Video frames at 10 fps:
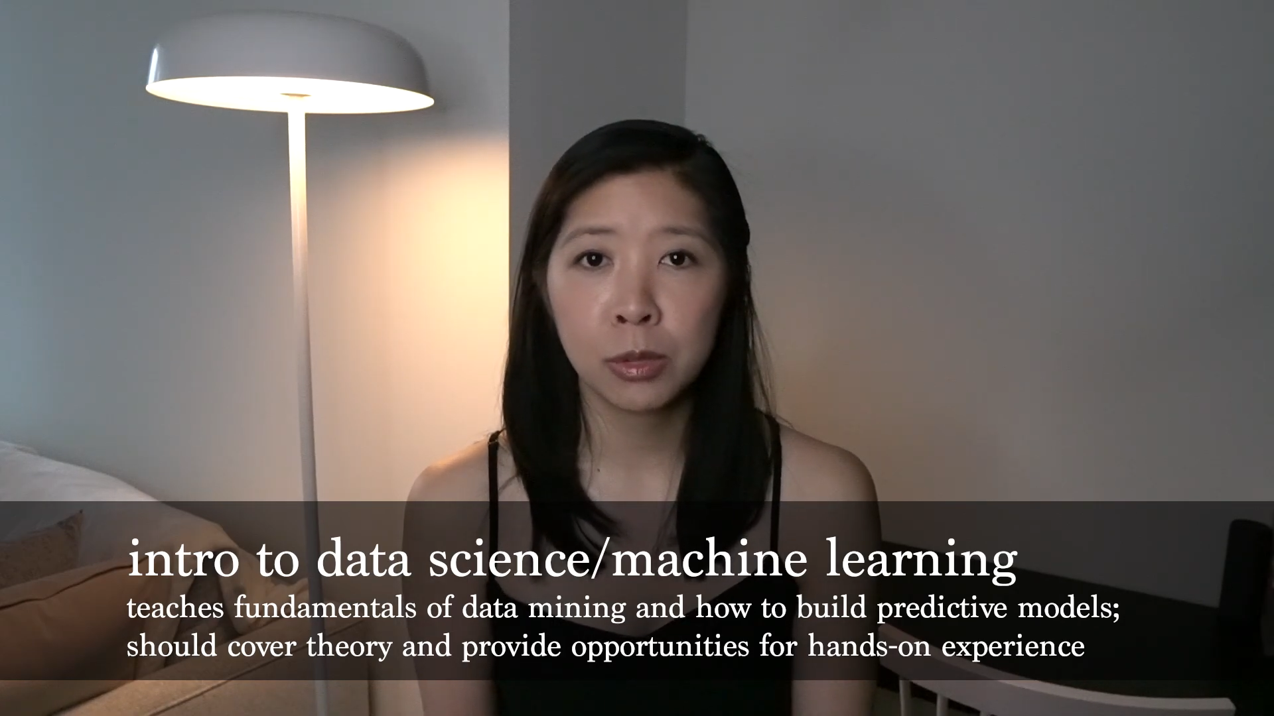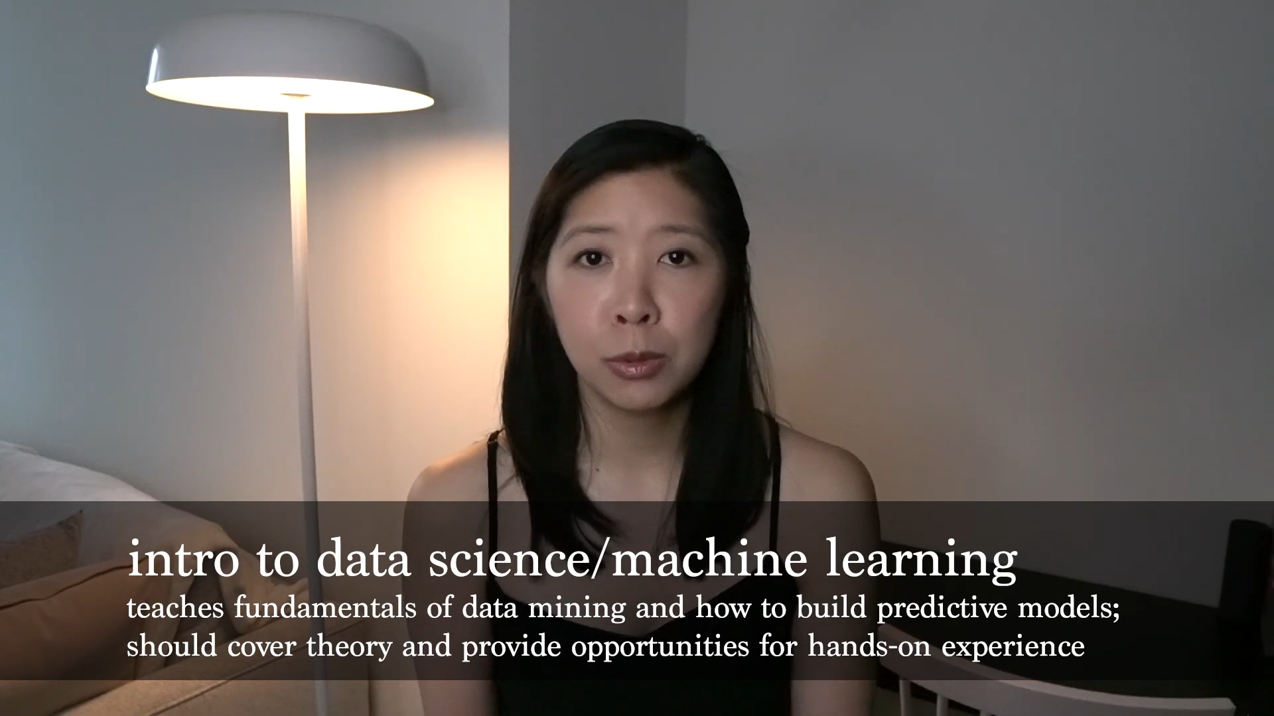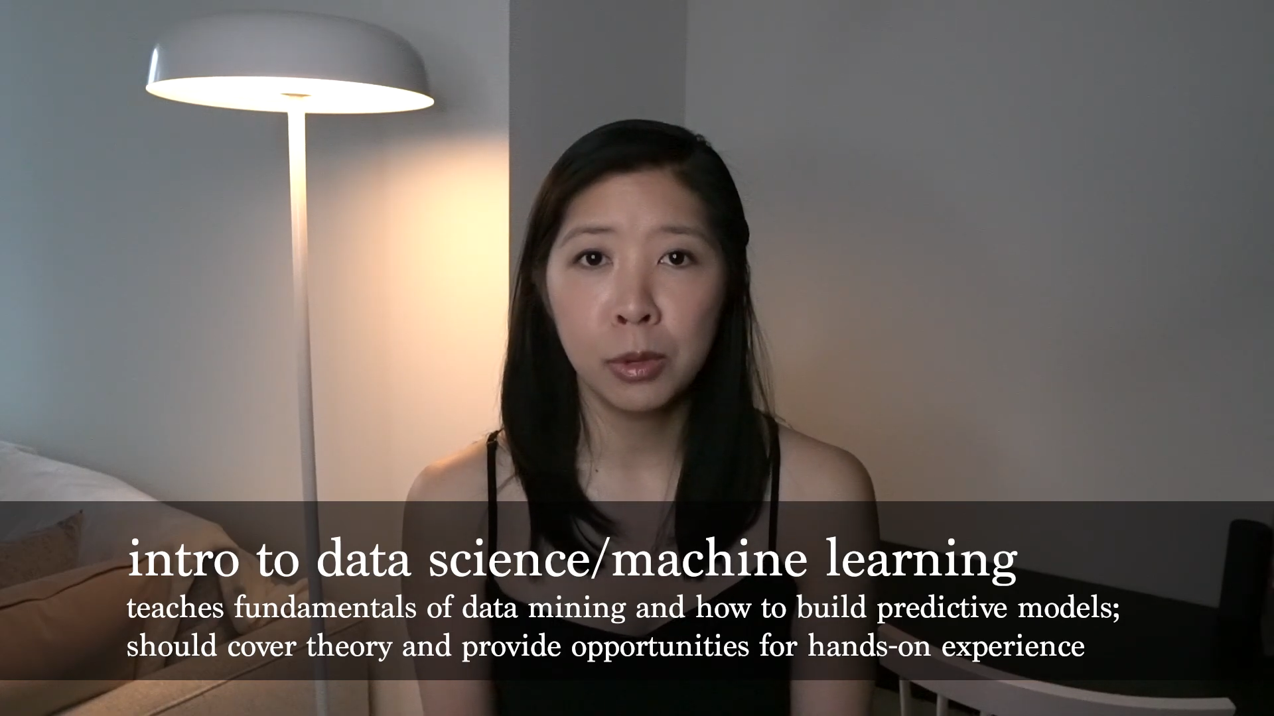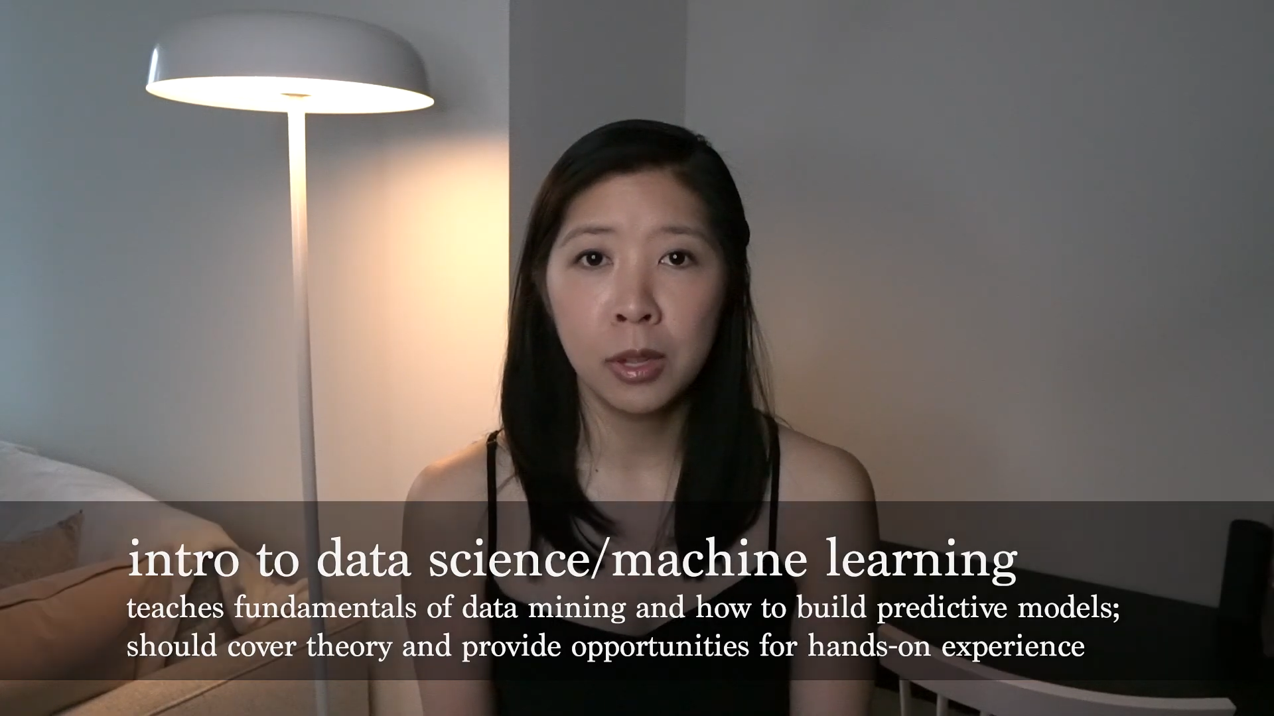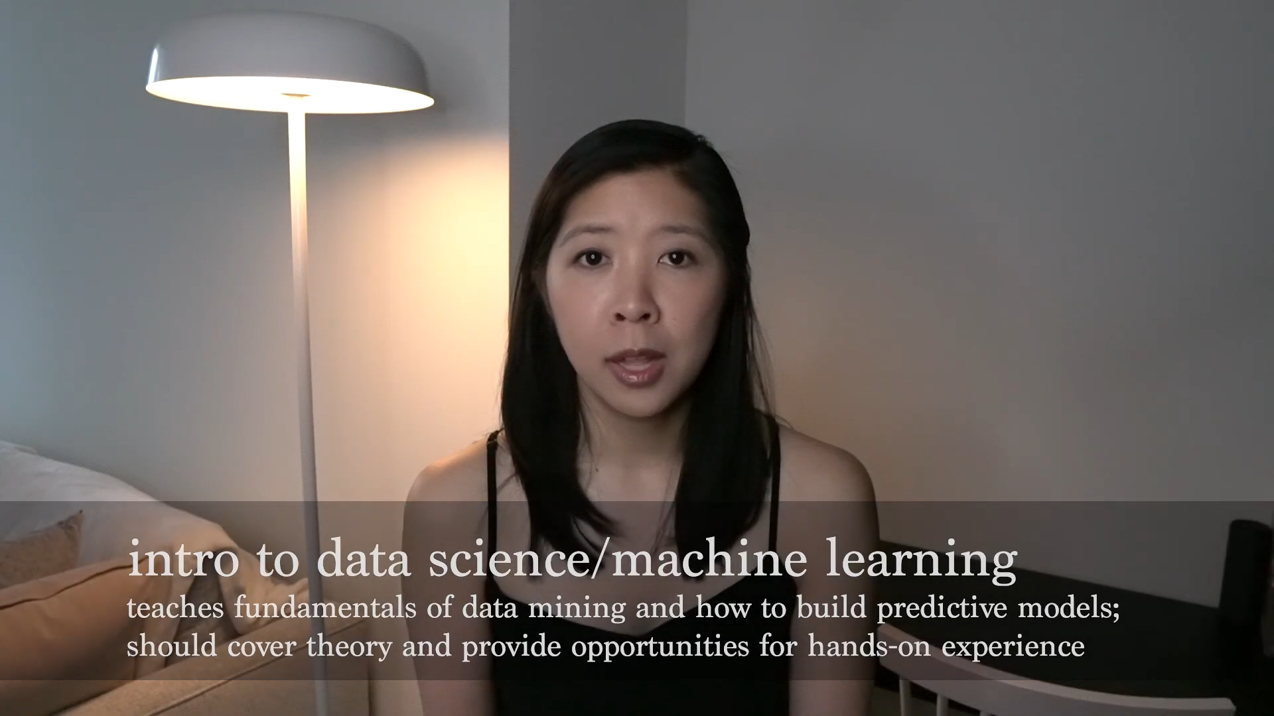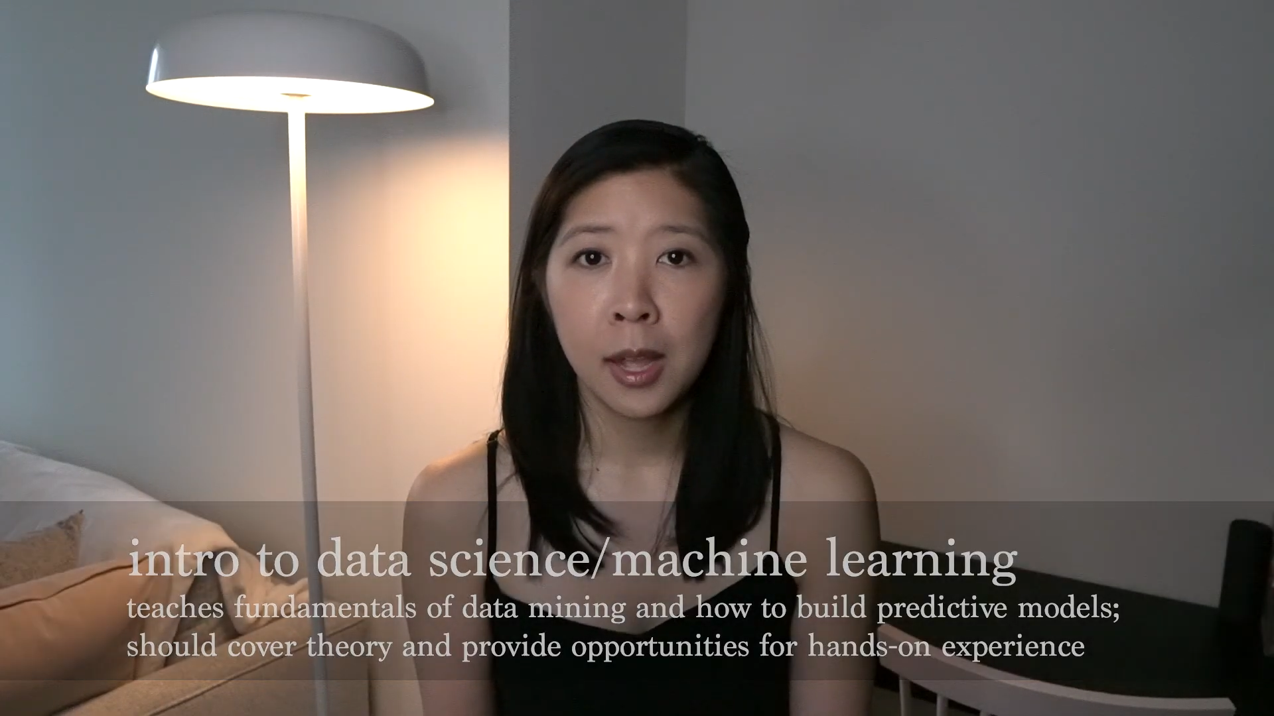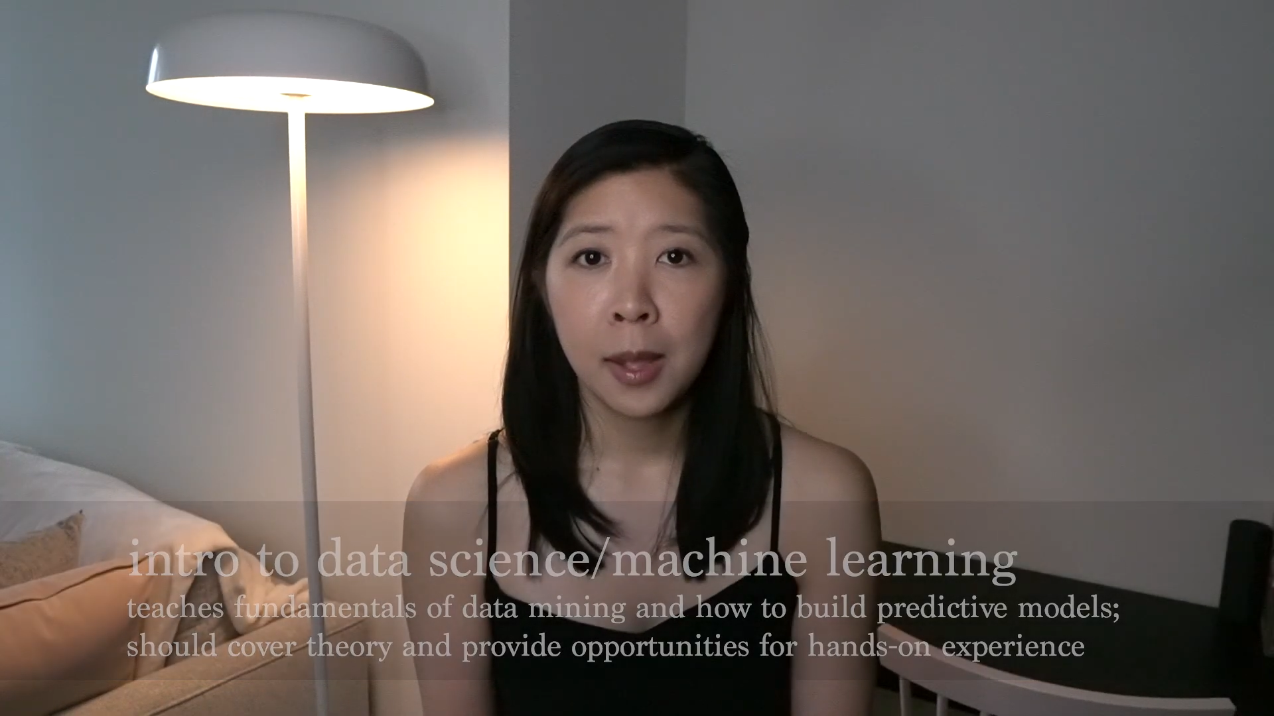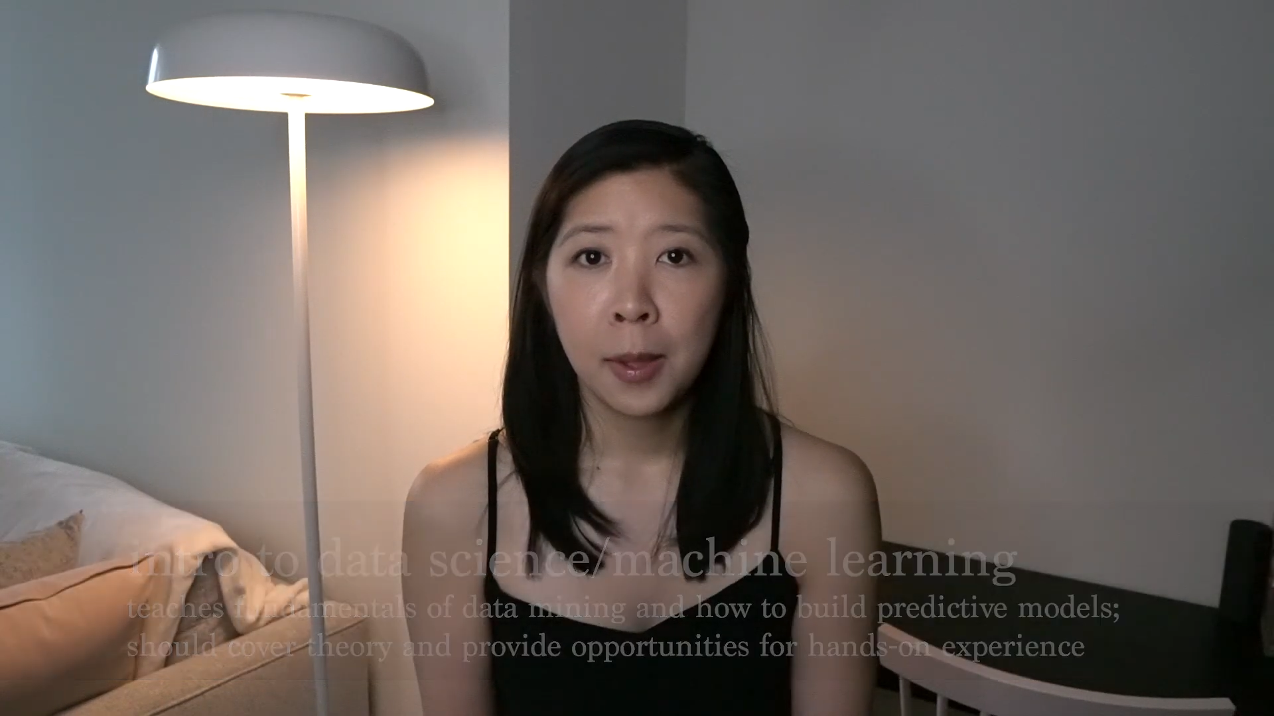school,